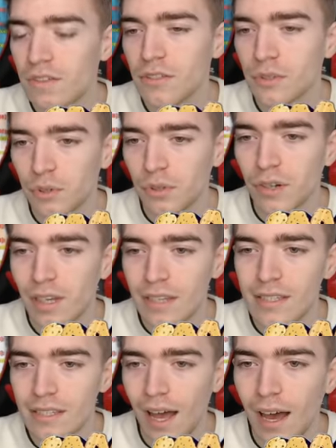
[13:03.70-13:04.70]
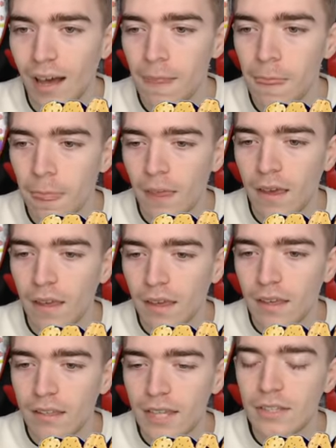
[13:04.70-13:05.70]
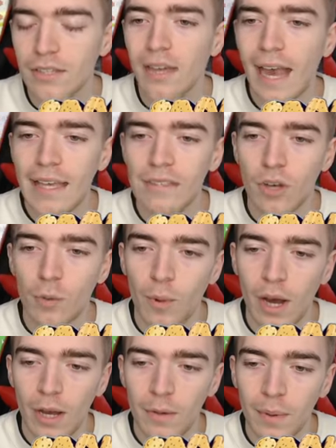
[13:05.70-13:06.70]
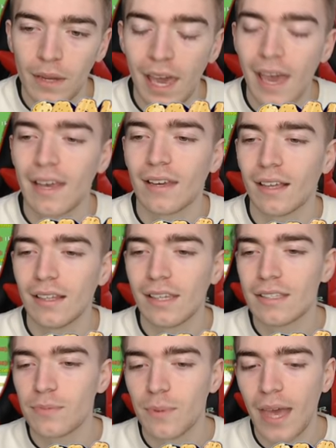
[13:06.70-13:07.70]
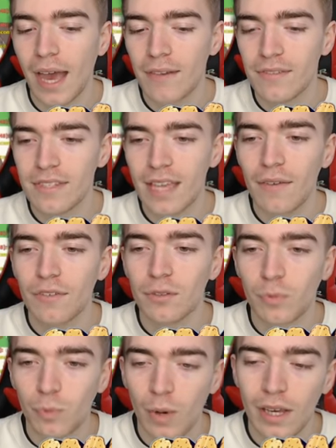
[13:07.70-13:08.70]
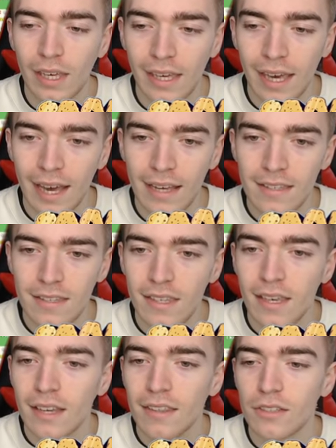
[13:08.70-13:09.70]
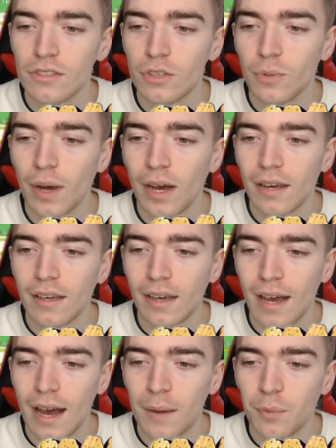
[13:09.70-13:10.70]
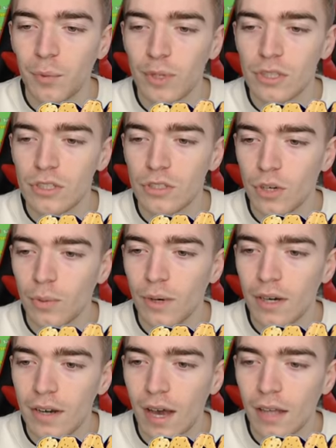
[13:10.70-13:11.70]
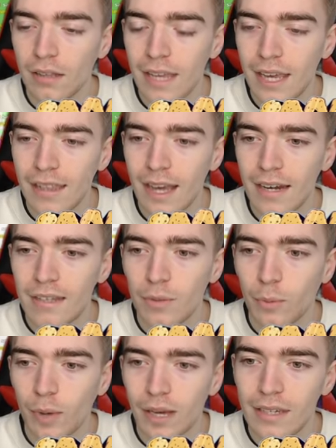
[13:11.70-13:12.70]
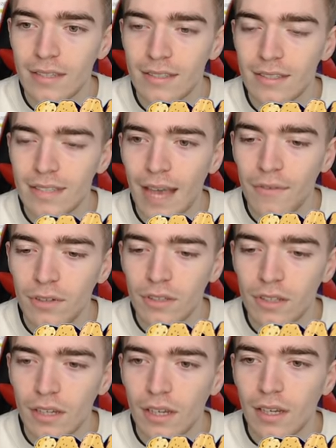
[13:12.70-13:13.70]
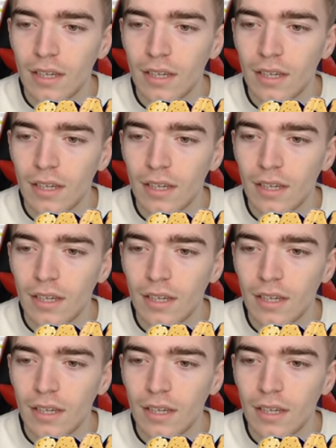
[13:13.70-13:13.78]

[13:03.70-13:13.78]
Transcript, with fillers: of the story is that TikTok hacks don't work, but hey, at least we have seven working hacks that do work, um, which, you know what, I'll take that as a win. Seven,